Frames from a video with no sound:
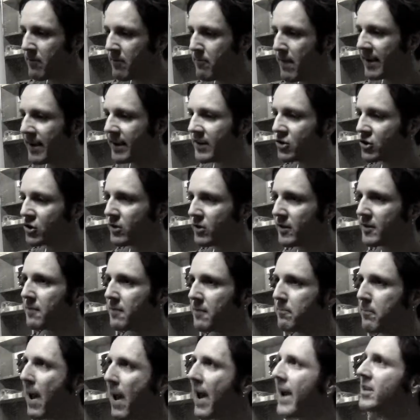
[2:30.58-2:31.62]
making sure that
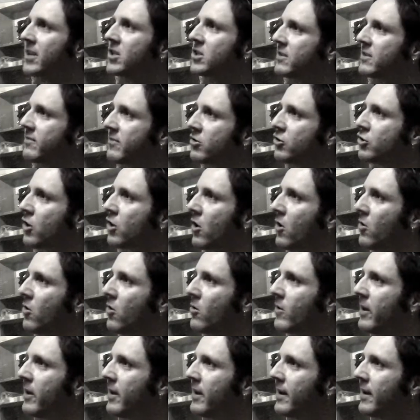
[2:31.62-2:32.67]
the pace of the
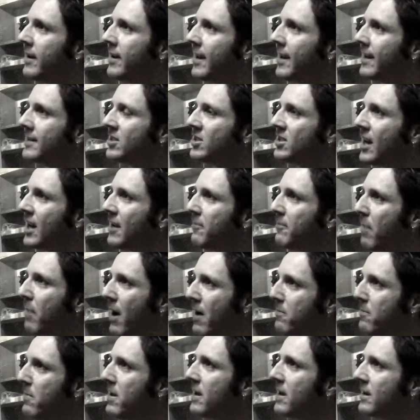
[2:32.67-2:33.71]
show gets set
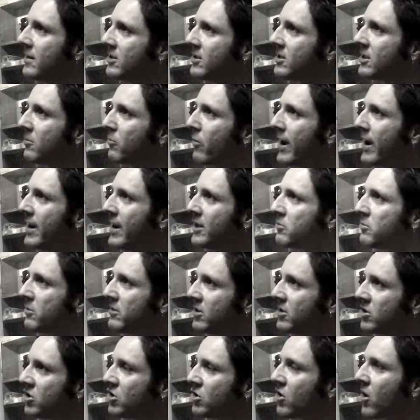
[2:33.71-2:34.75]
by me in some ways
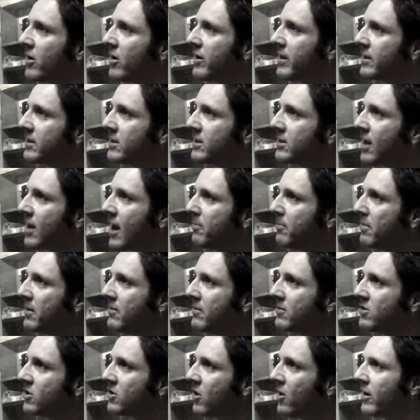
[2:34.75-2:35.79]
with the starting and stopping
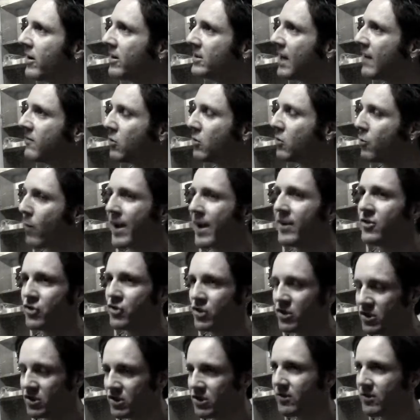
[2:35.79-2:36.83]
of songs. I have to wait
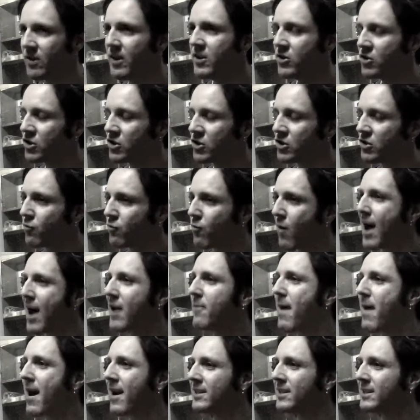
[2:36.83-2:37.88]
just the right
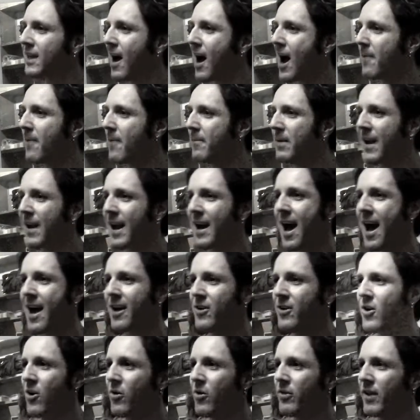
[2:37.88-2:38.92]
amount of time, and I got
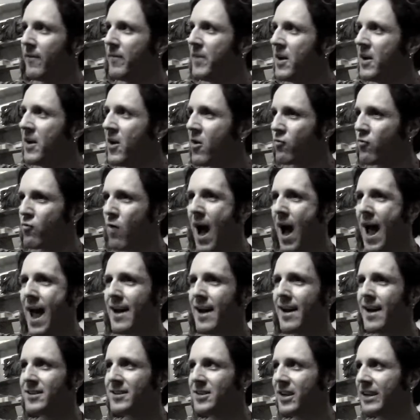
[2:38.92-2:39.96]
to know that
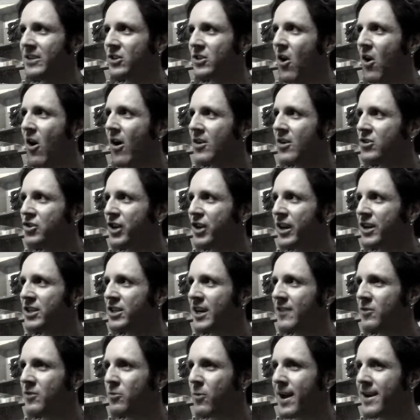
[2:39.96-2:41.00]
Ryan has a guitar change.
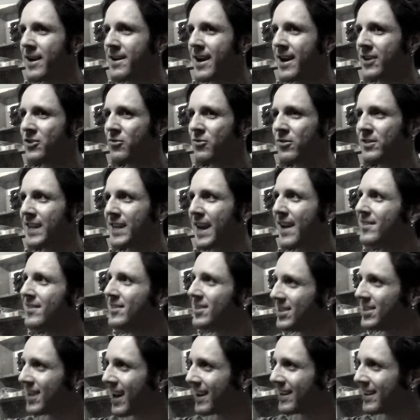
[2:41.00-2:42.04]
I have to wait an extra 10
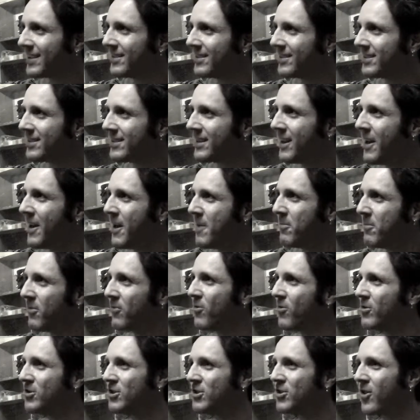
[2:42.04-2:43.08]
seconds
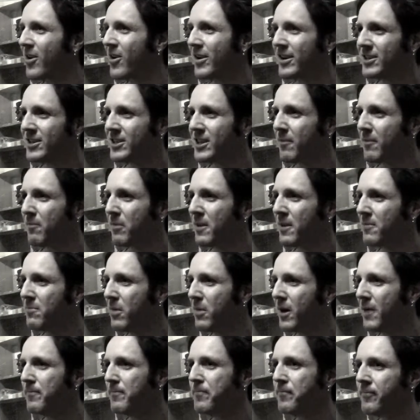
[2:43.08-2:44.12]
before starting something,
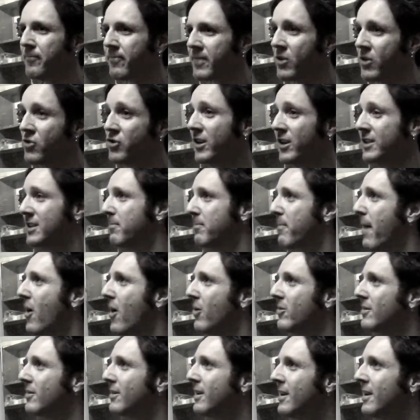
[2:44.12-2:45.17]
but usually
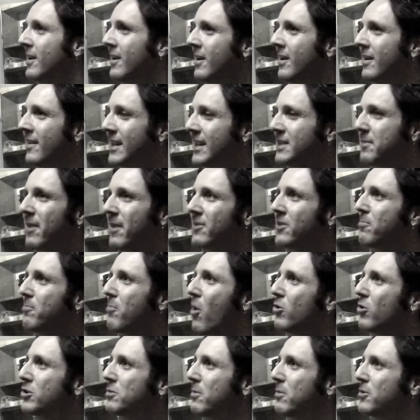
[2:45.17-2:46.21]
that's about the
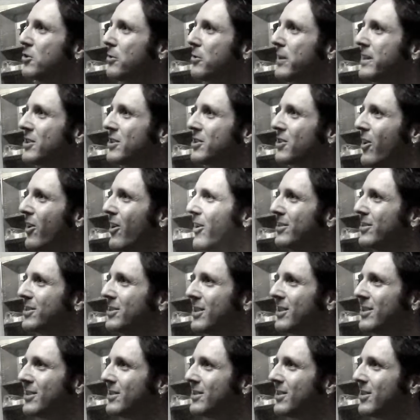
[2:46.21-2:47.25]
most between songs
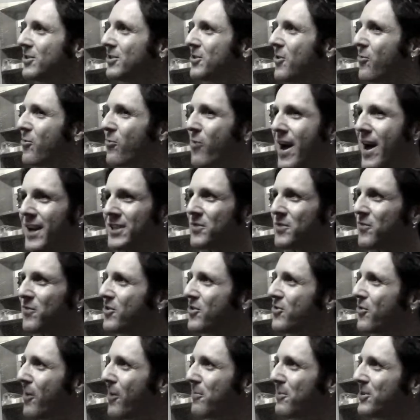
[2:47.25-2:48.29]
because there's no rest for
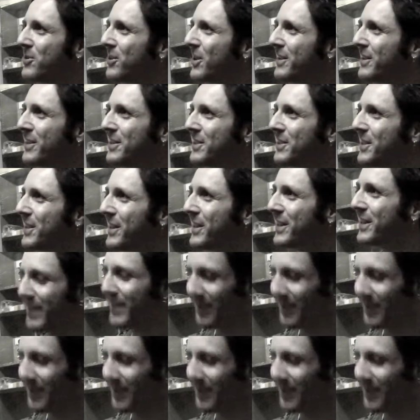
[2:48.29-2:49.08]
drummers on this gig.